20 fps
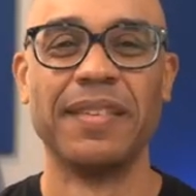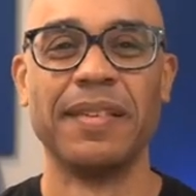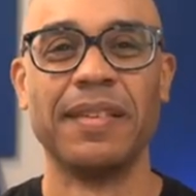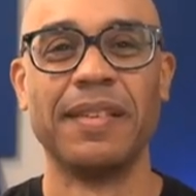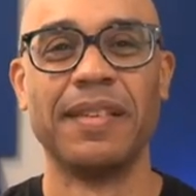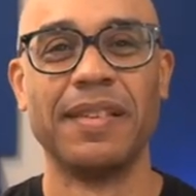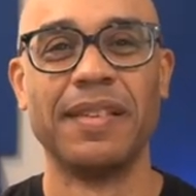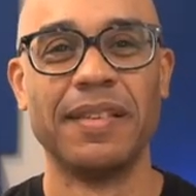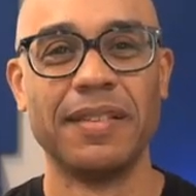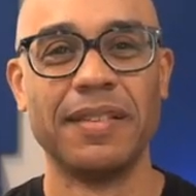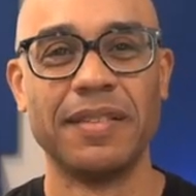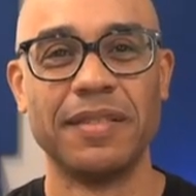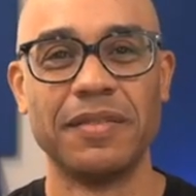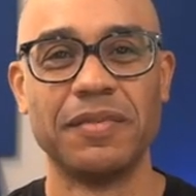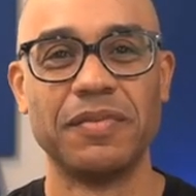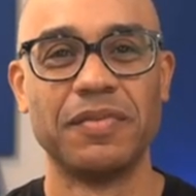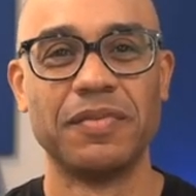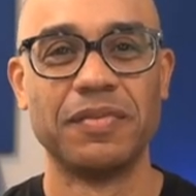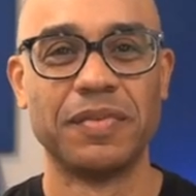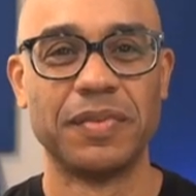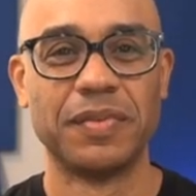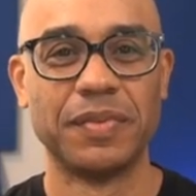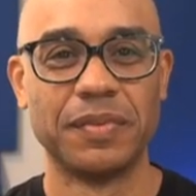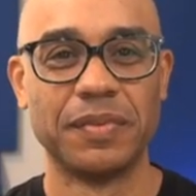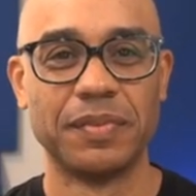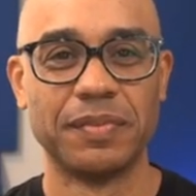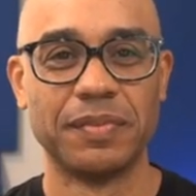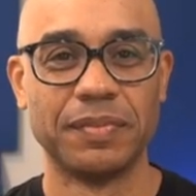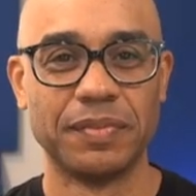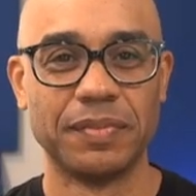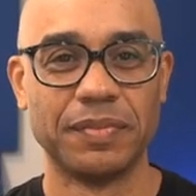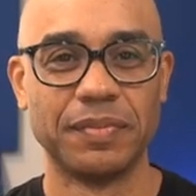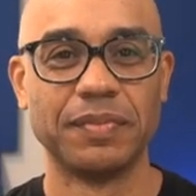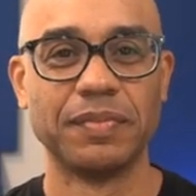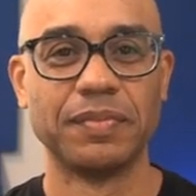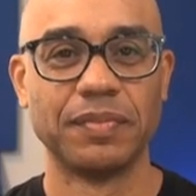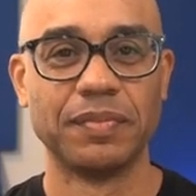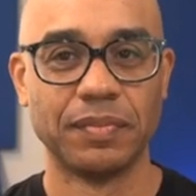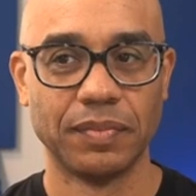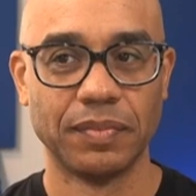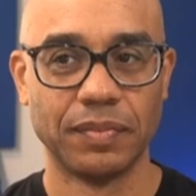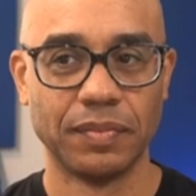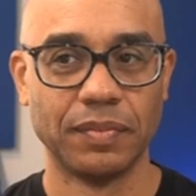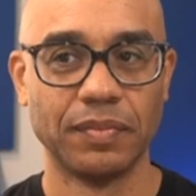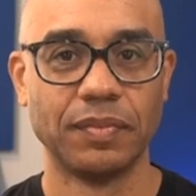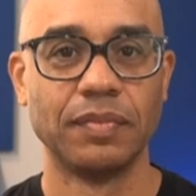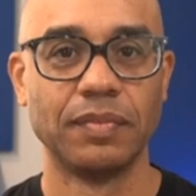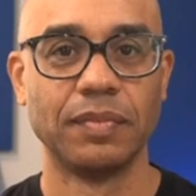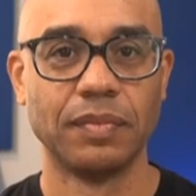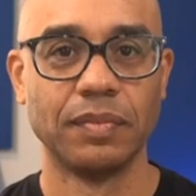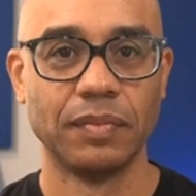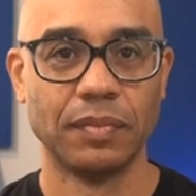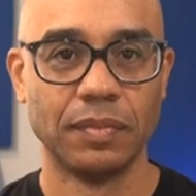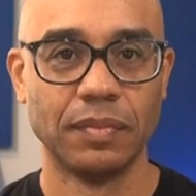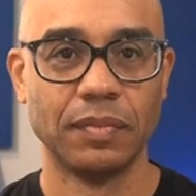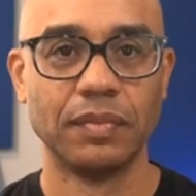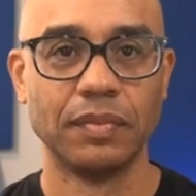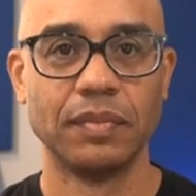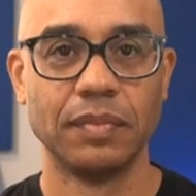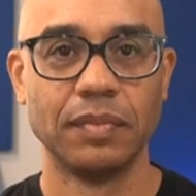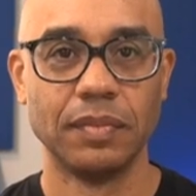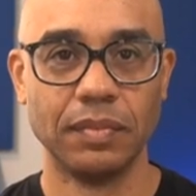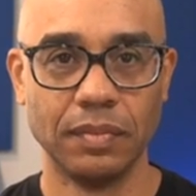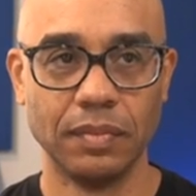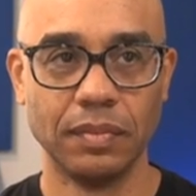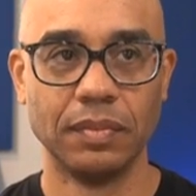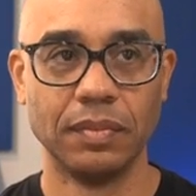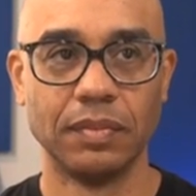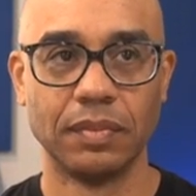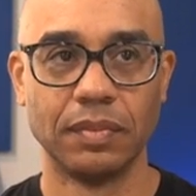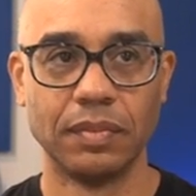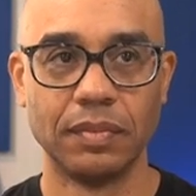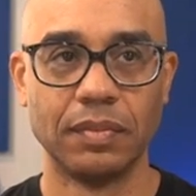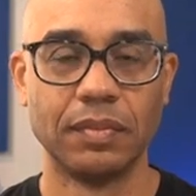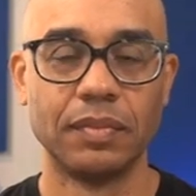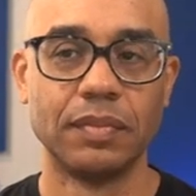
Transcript: (silent)